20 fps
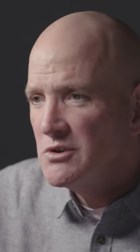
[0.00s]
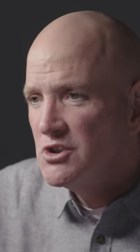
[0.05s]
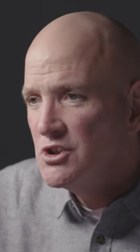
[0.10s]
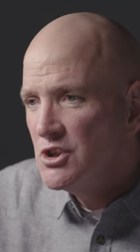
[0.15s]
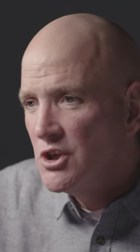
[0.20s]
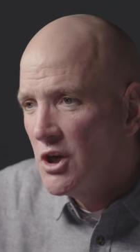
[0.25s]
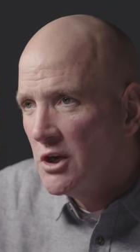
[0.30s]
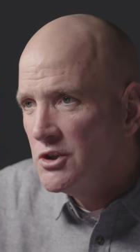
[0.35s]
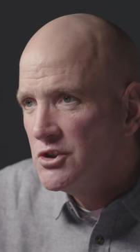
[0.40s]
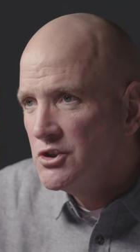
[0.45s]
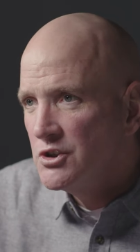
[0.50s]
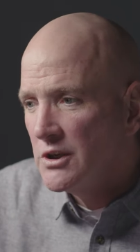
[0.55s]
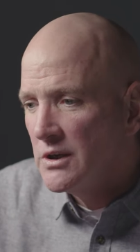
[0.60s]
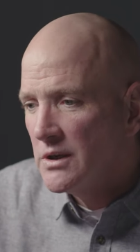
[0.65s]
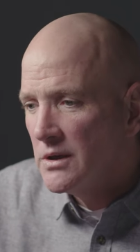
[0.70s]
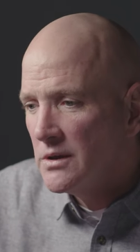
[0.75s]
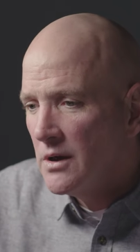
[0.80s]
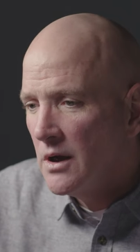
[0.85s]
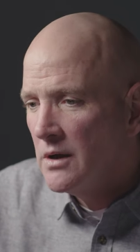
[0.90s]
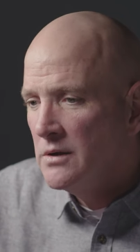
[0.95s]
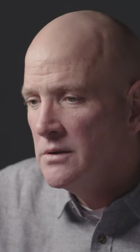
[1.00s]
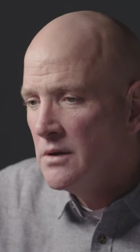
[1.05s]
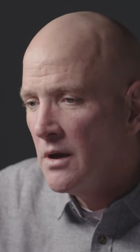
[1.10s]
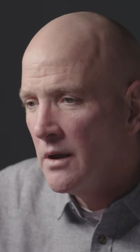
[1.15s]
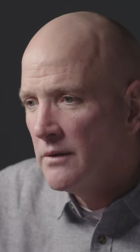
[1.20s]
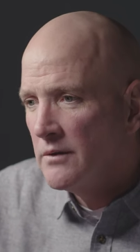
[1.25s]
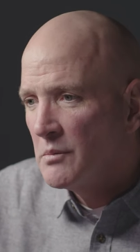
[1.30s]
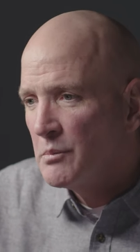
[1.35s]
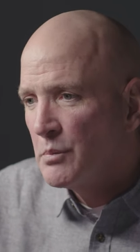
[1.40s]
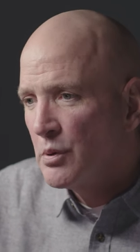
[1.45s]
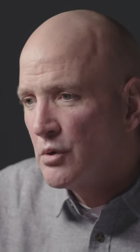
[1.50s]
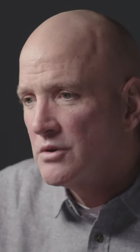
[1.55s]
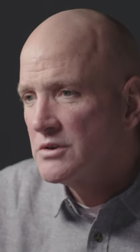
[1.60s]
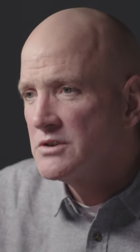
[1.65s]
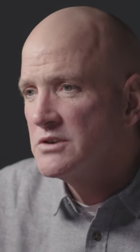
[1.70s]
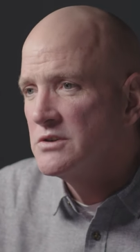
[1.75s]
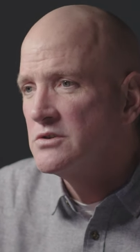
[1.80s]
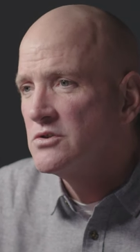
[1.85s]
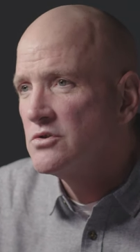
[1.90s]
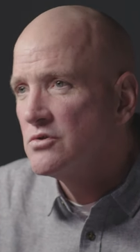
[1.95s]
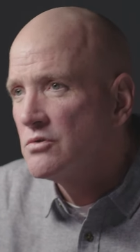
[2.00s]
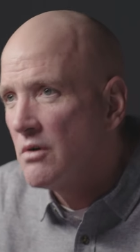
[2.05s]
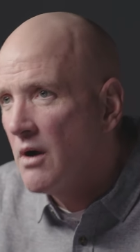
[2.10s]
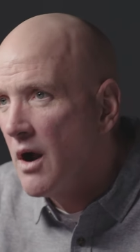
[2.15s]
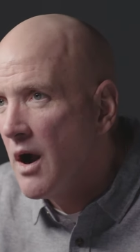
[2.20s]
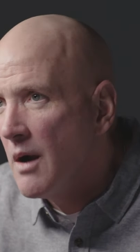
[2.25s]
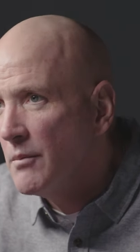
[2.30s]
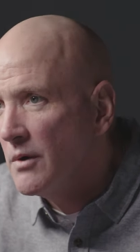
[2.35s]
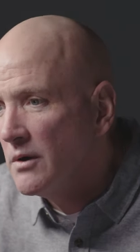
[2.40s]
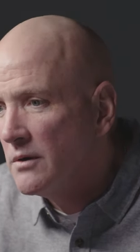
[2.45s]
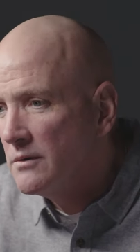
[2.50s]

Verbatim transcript: judging another person's trauma